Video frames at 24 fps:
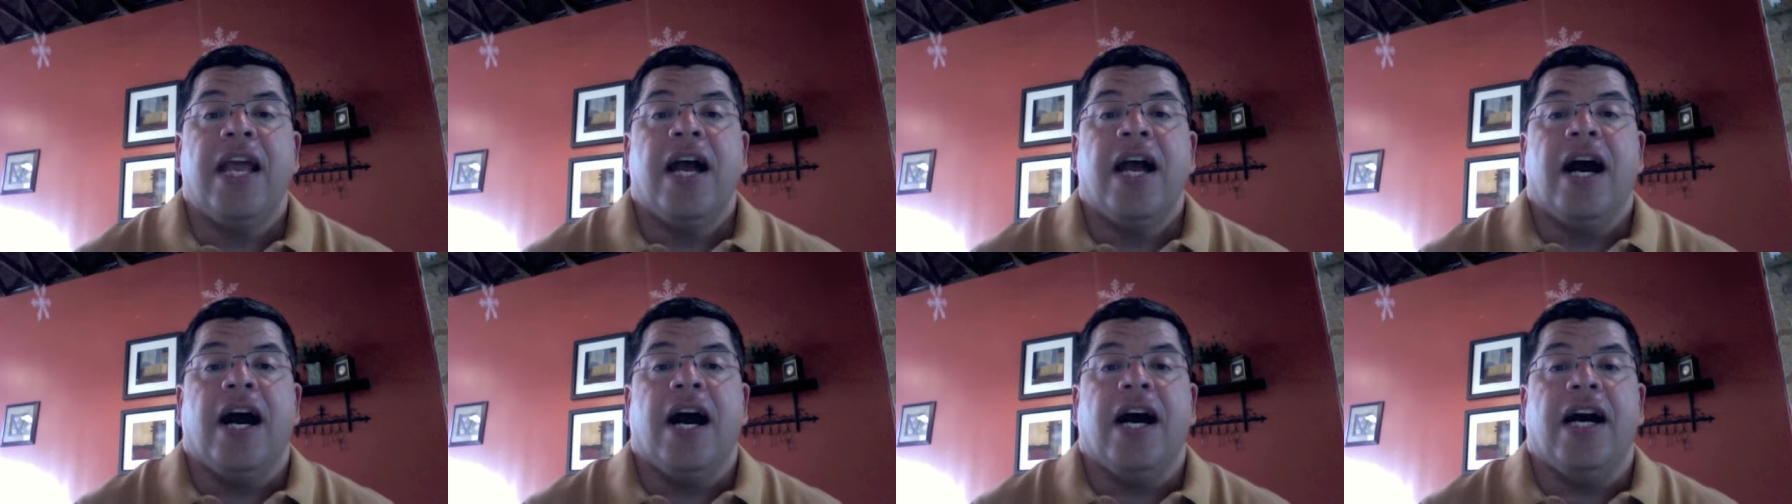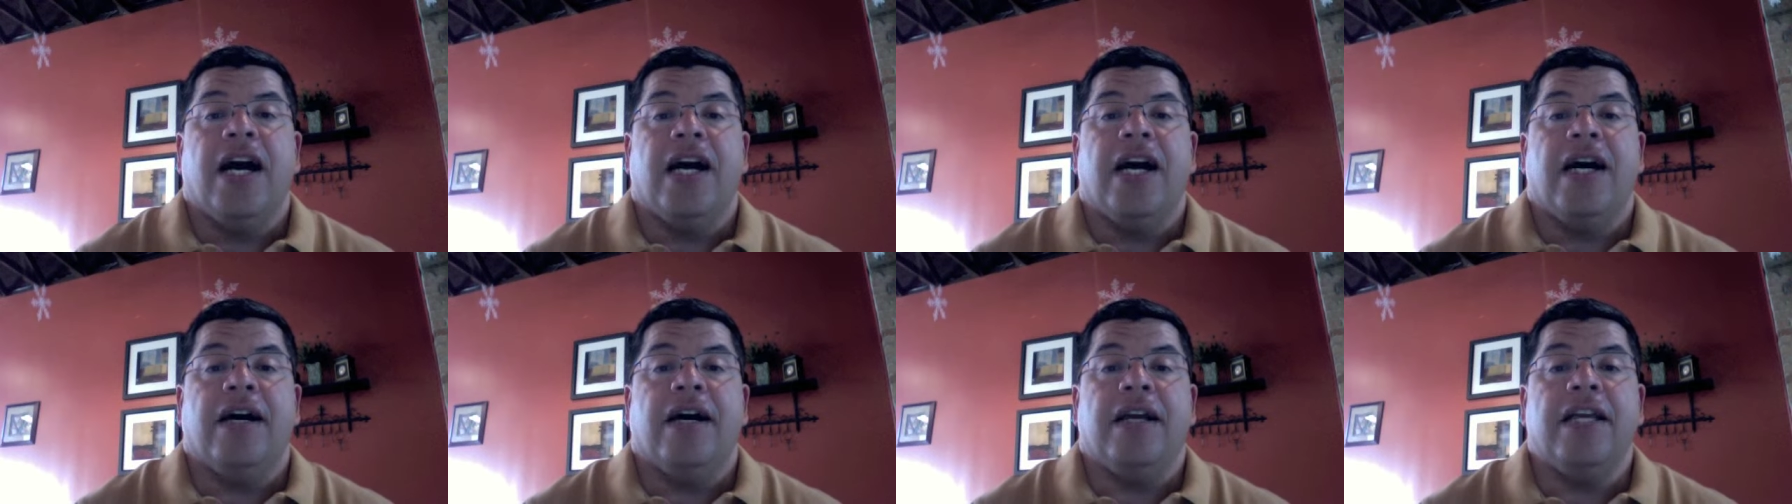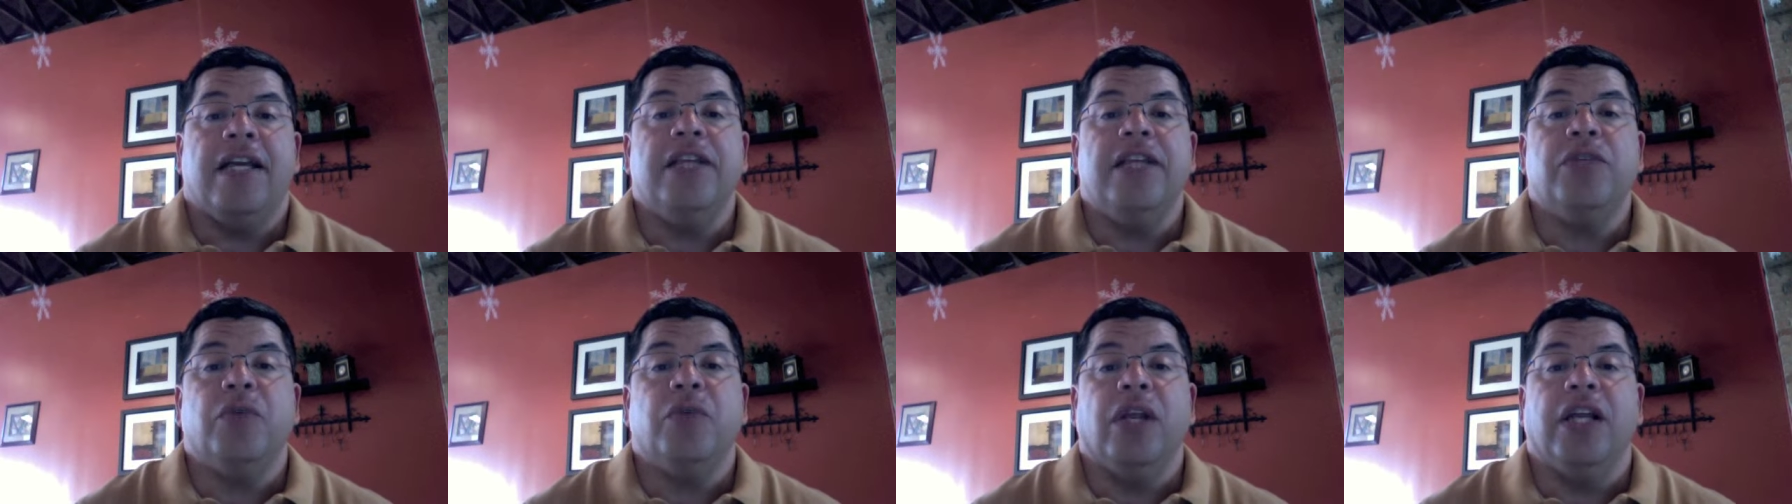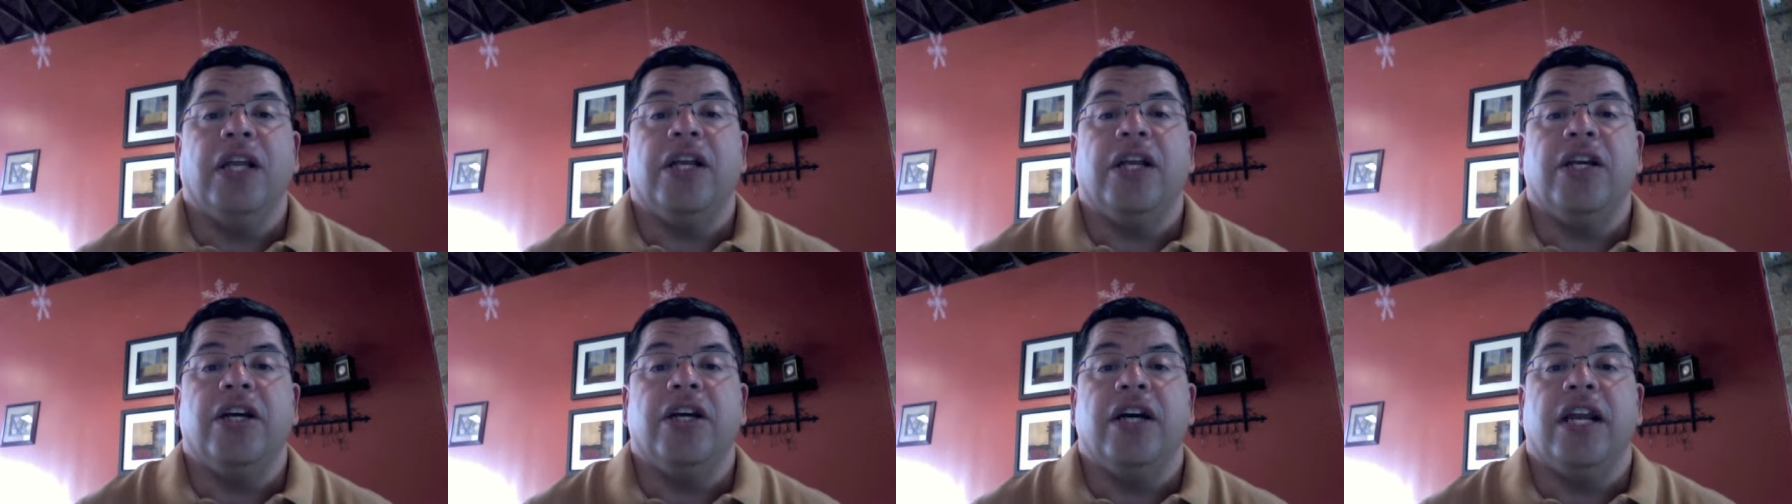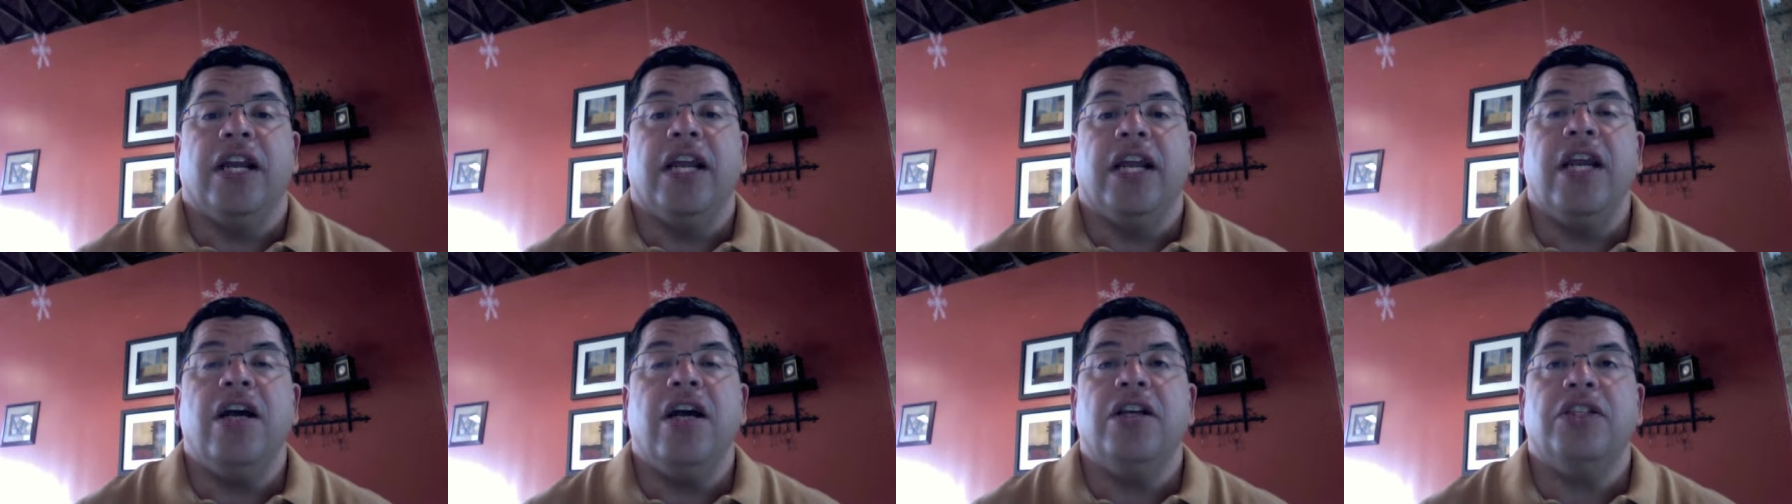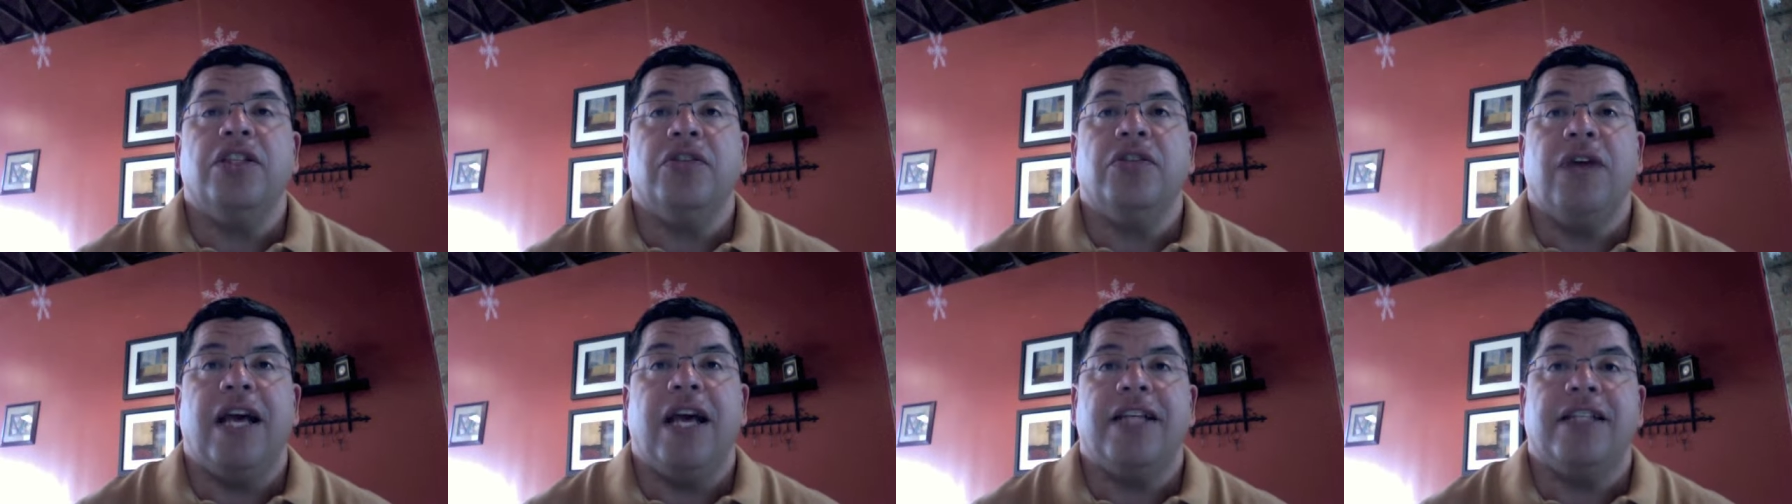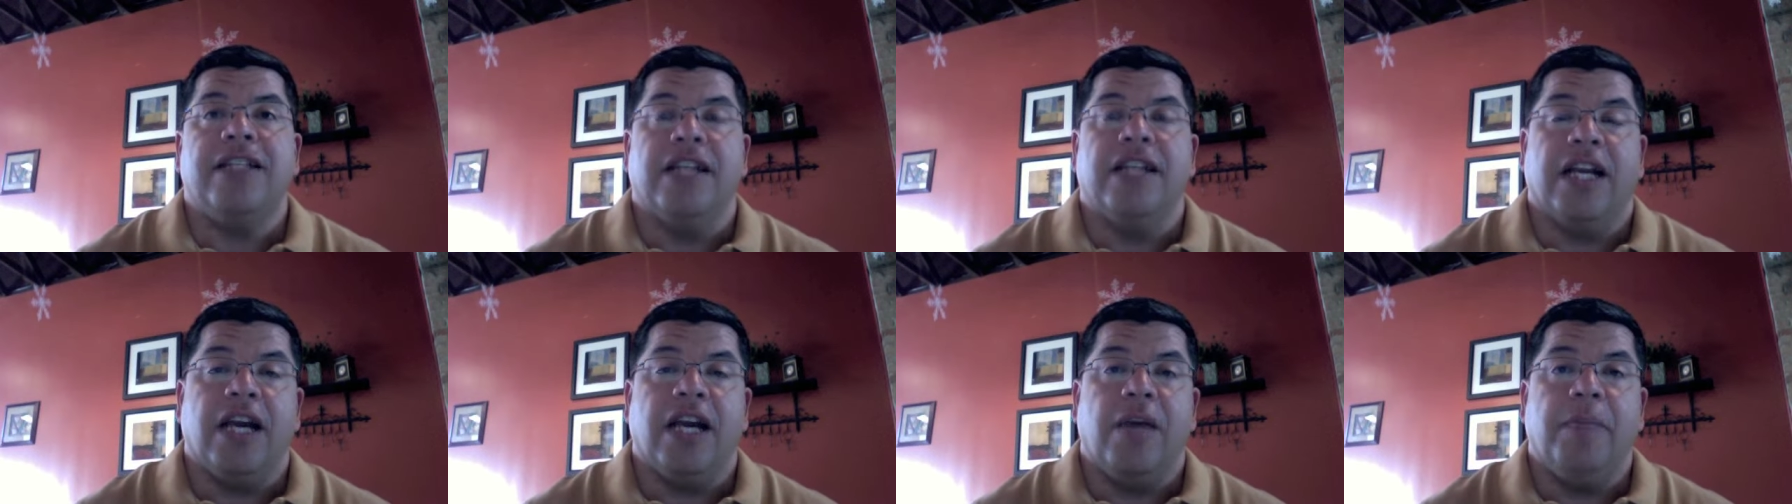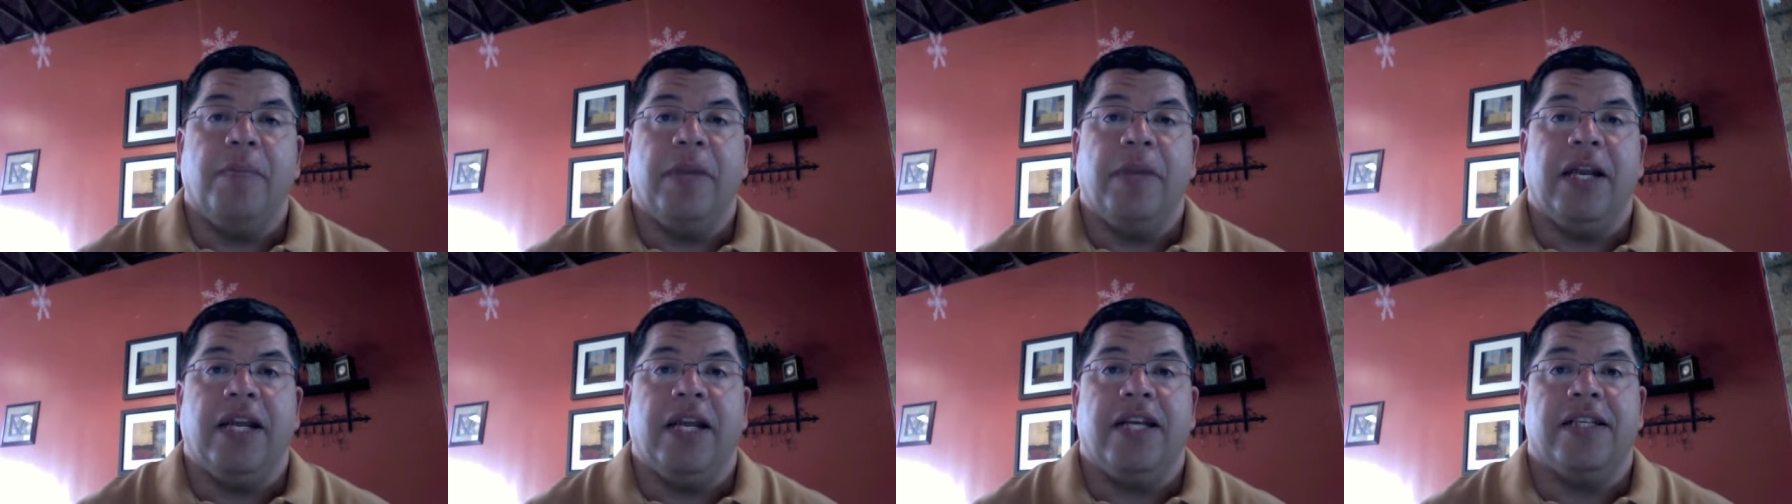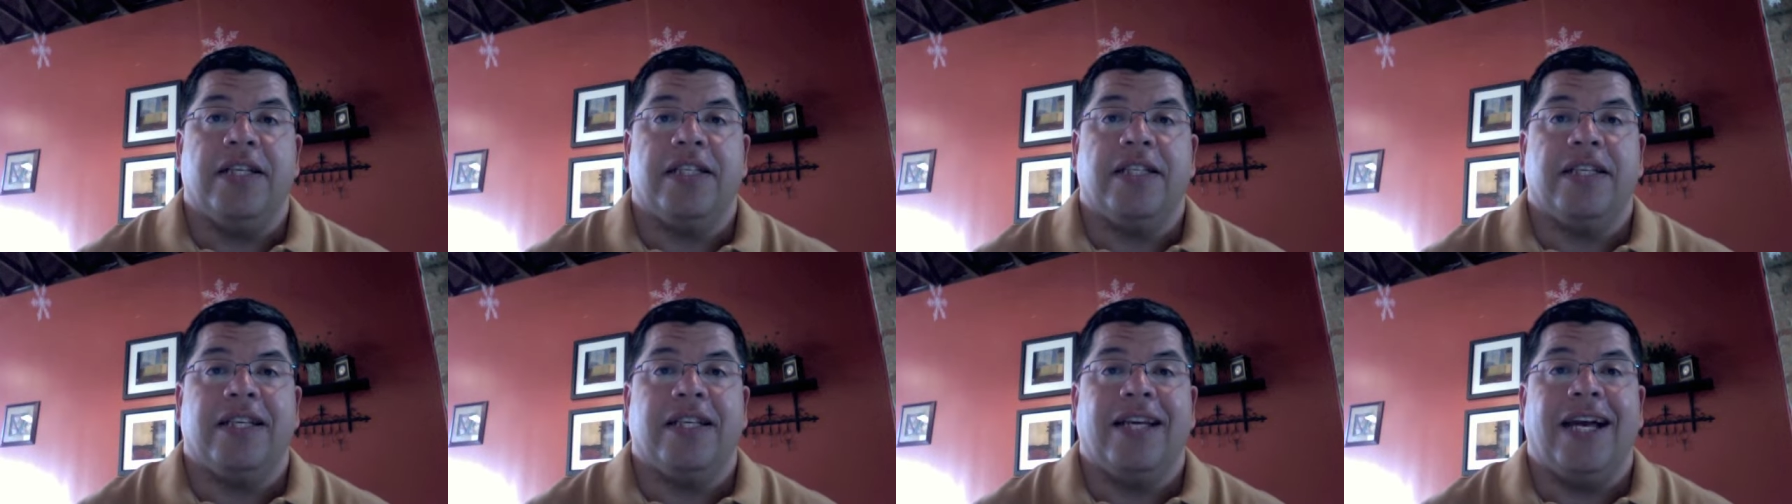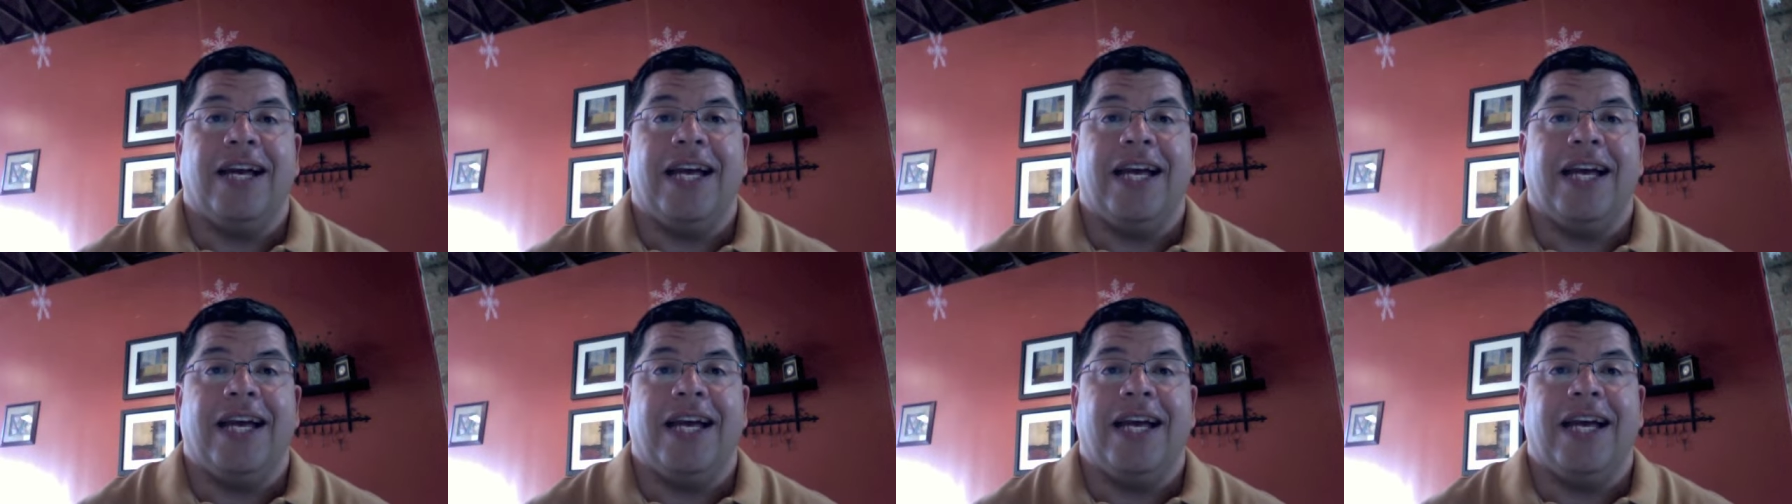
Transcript: Uh, he's really good. He also has an accompanist,